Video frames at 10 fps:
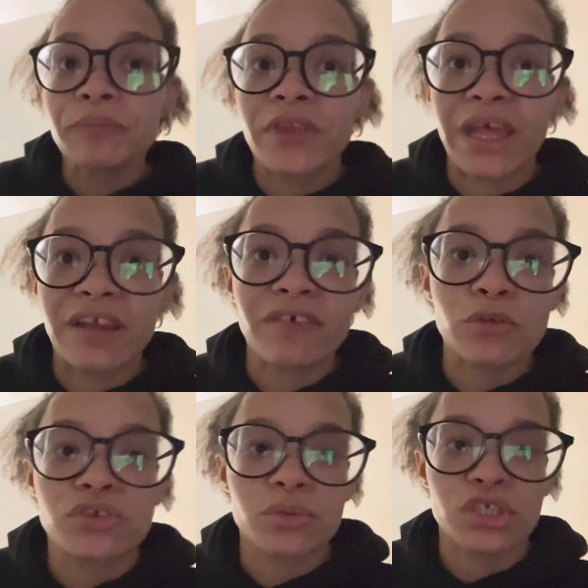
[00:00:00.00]
and if I
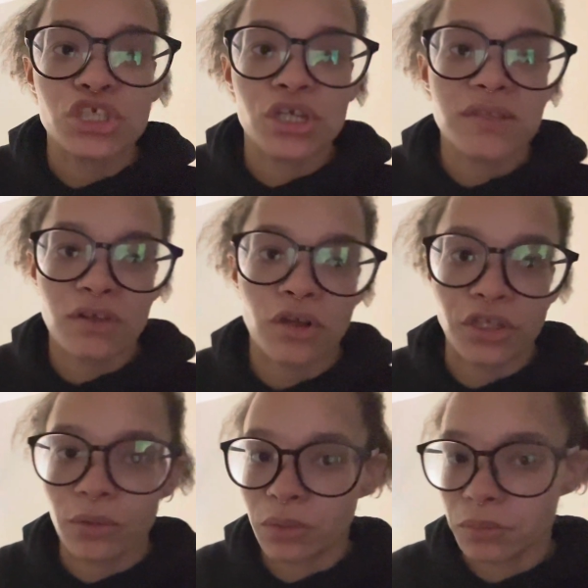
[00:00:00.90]
was doing just
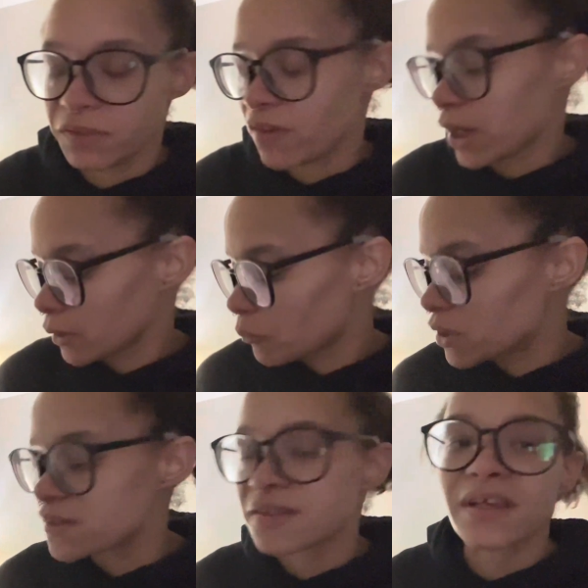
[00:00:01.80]
audio it would be fine, but
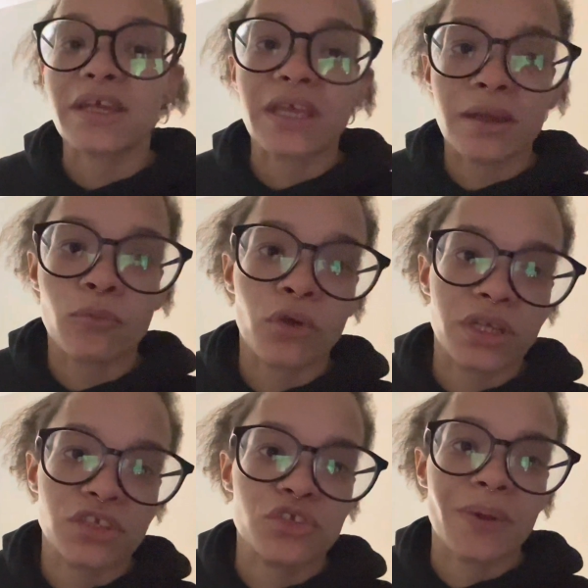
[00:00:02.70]
since I am
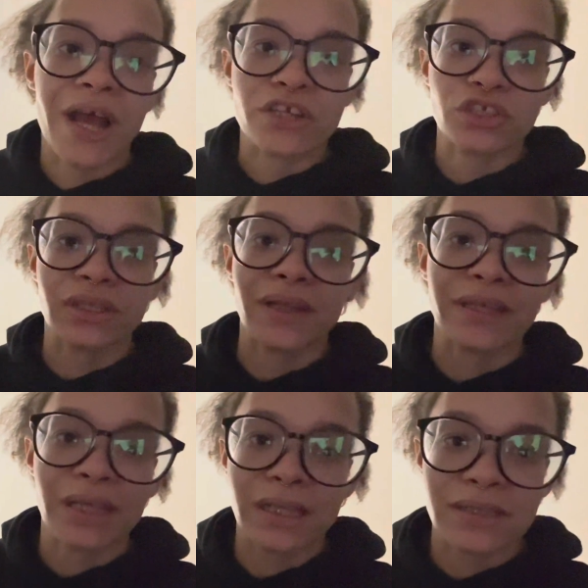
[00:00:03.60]
wanting to actually like
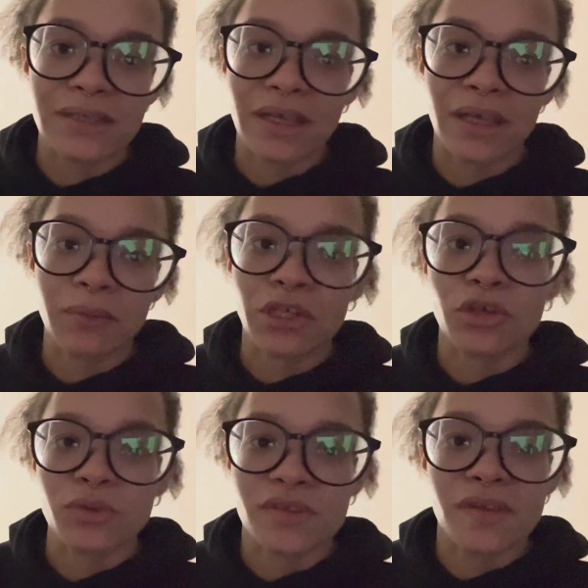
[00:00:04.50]
annotate and make
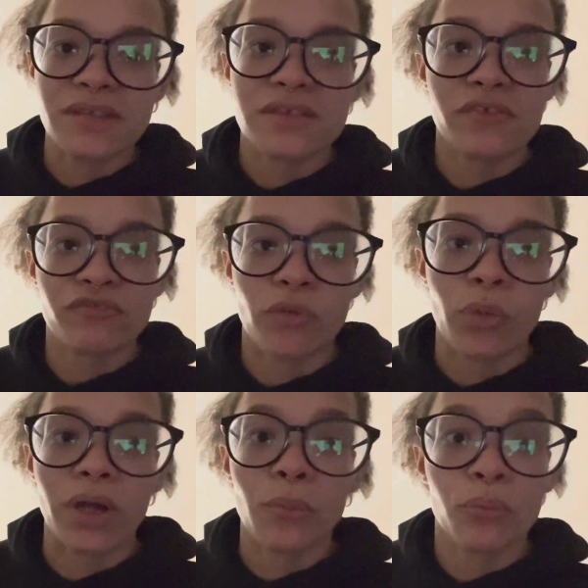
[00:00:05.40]
notes in this
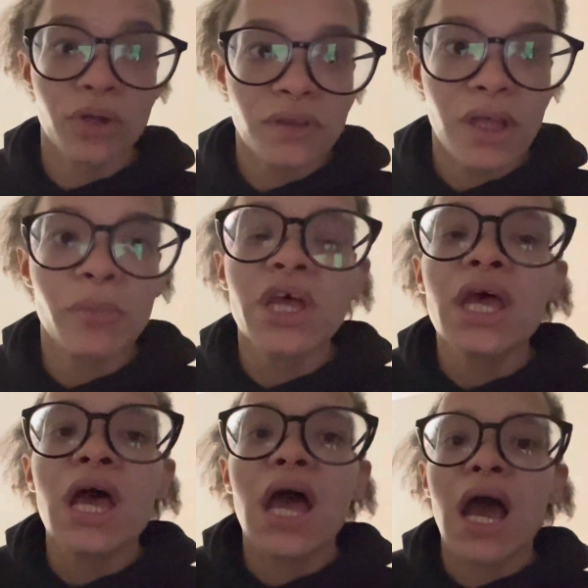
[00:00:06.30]
for book club,
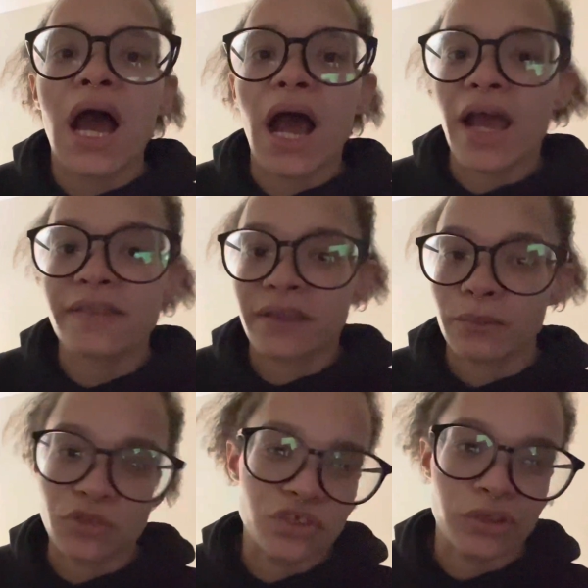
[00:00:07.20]
I think I'm
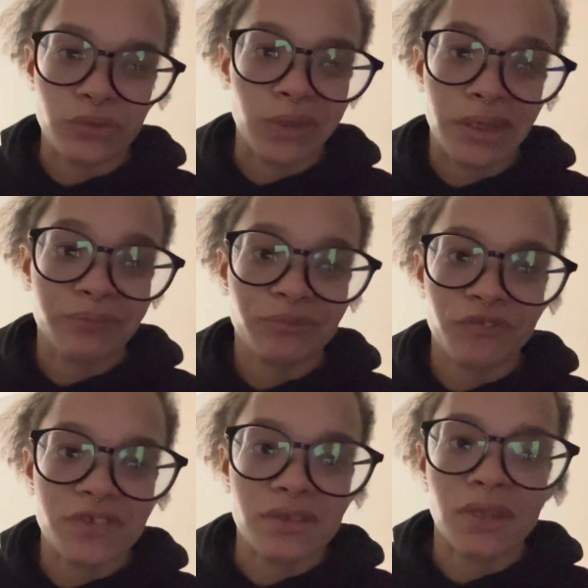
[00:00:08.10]
just gonna read it
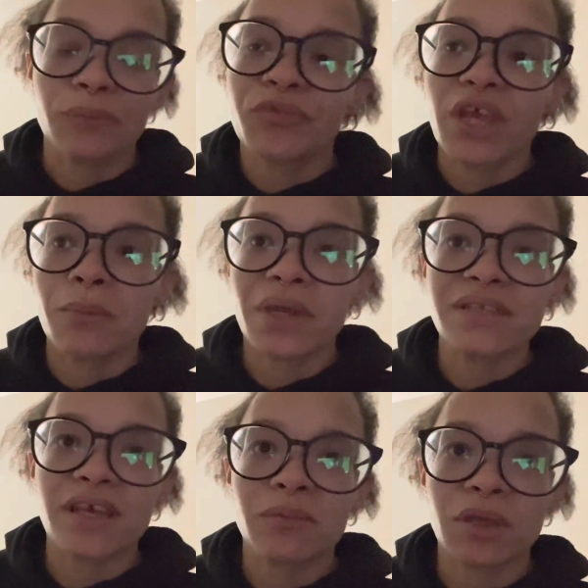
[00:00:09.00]
physically. It may
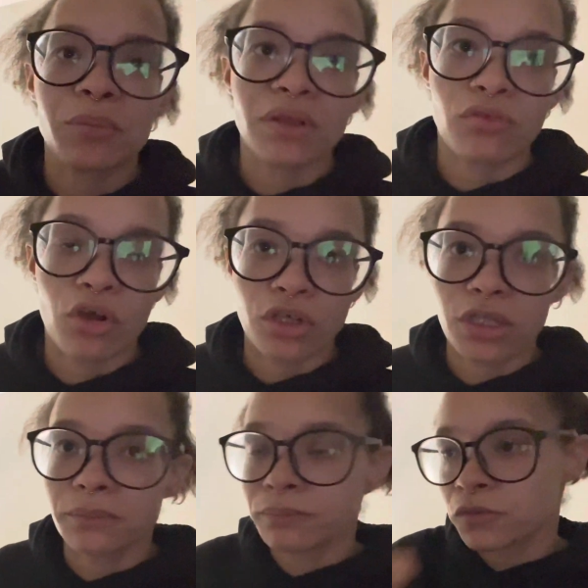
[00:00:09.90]
take me a bit
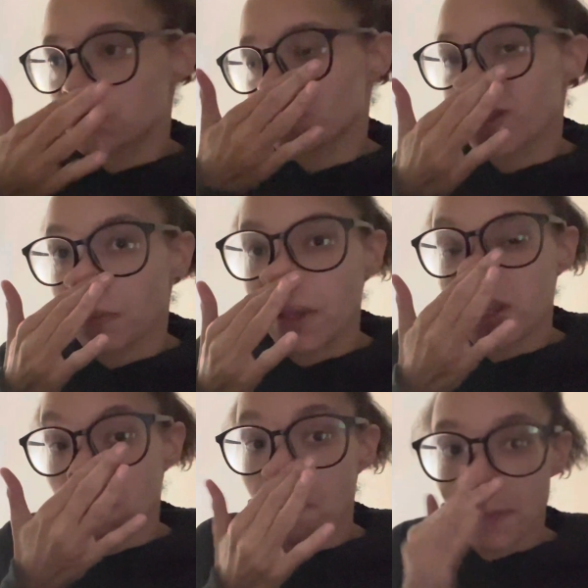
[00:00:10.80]
longer to read that
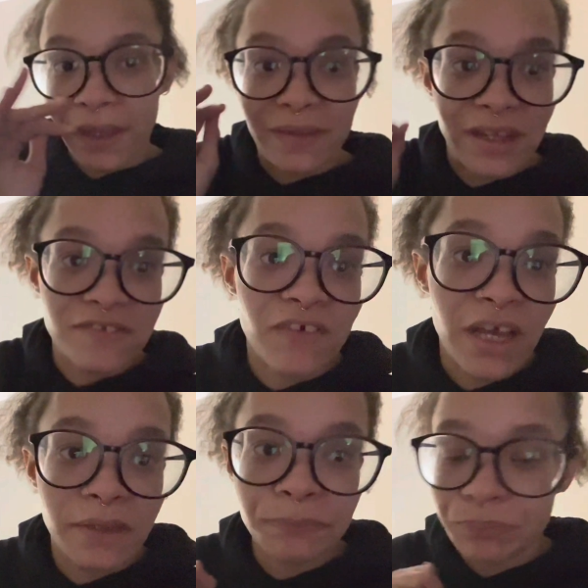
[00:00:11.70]
way, but that's
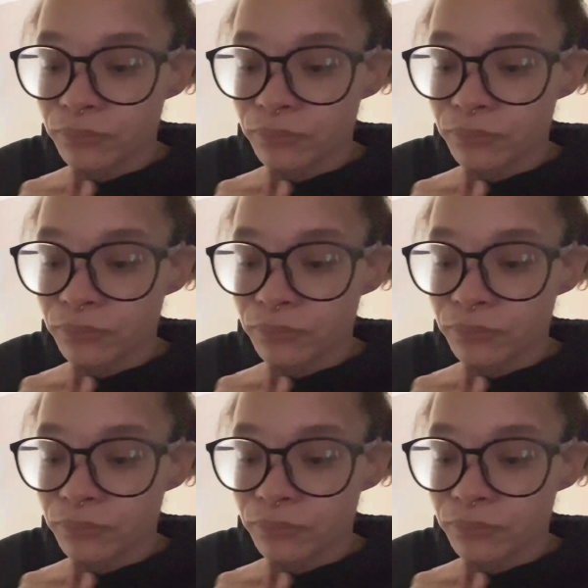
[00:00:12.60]
fine.